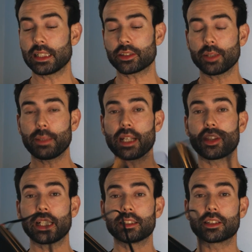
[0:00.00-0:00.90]
That's going to make
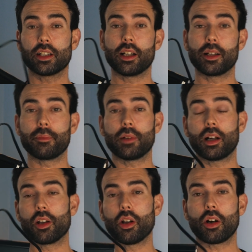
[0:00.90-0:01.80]
things
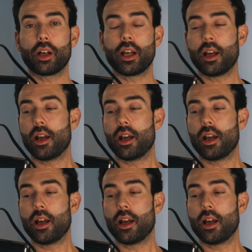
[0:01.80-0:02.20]
a lot